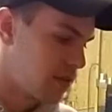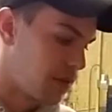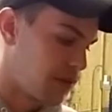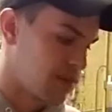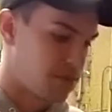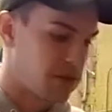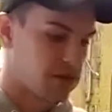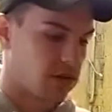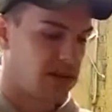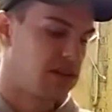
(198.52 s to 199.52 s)
But that's
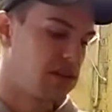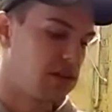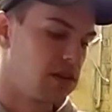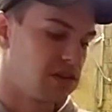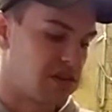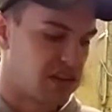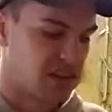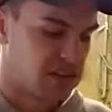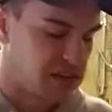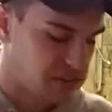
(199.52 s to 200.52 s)
basically all I can think of in
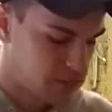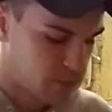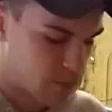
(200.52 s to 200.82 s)
techniques.